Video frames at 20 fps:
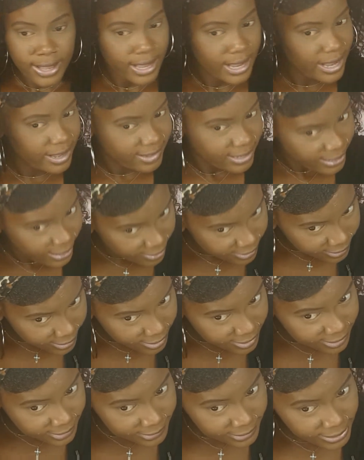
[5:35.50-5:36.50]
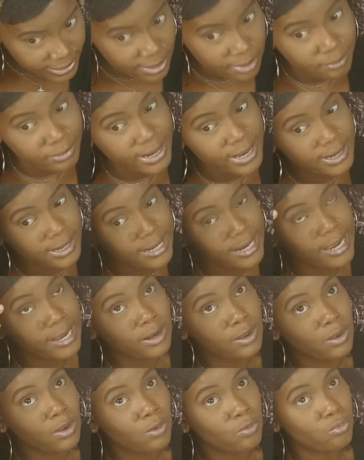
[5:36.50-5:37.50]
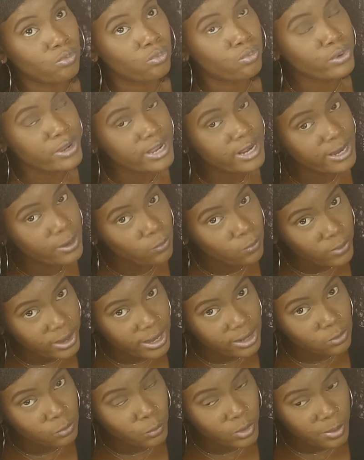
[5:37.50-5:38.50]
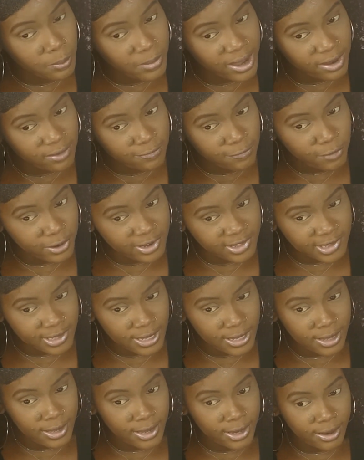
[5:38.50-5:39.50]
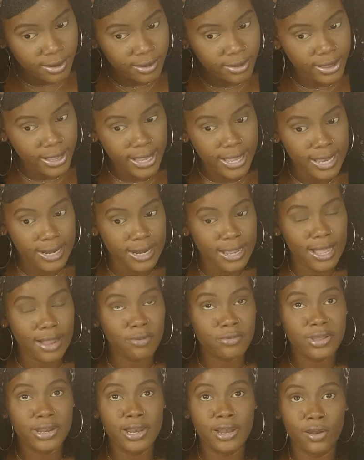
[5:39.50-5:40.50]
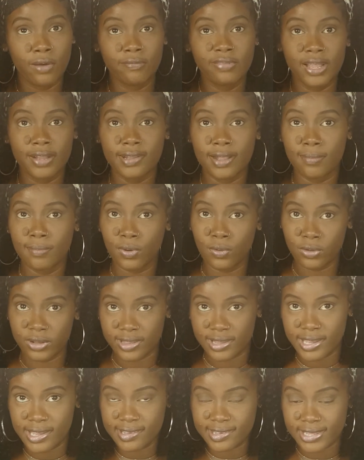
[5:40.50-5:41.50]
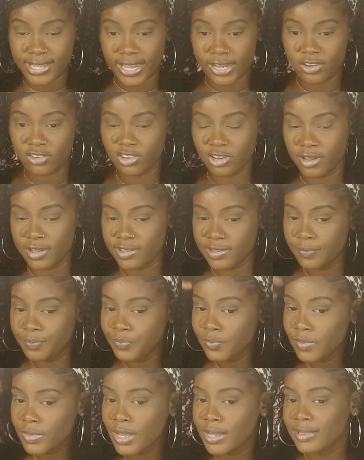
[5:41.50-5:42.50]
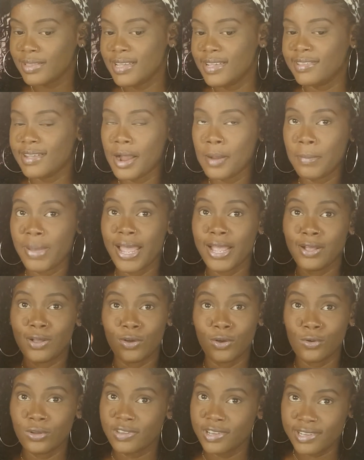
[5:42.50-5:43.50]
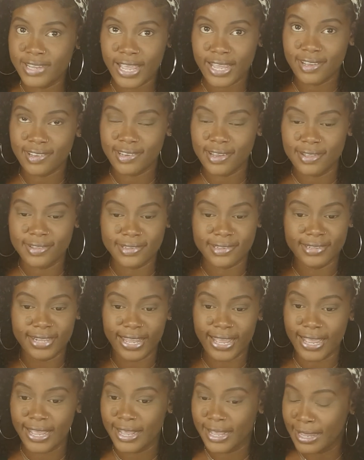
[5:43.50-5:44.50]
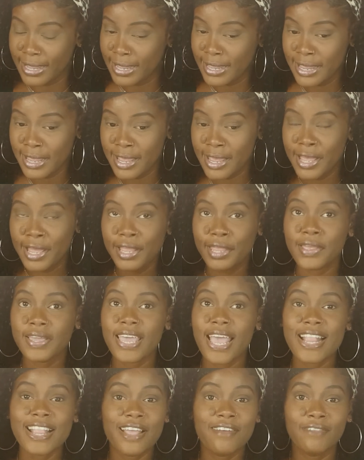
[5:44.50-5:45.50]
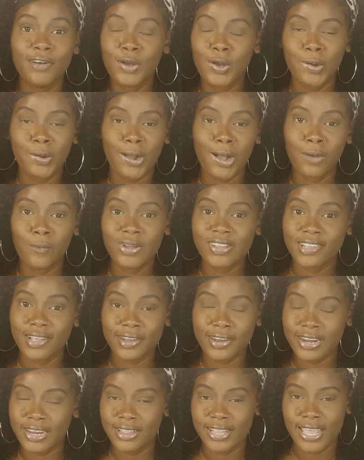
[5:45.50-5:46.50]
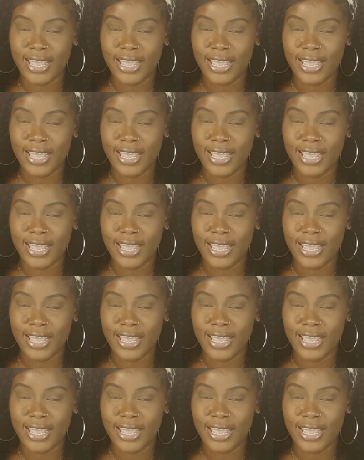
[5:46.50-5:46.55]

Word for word: As you guys can see, it blended really well with my four C hair, and I really love that about these textures. These are my go-to textures. Like, you can never go wrong with a curly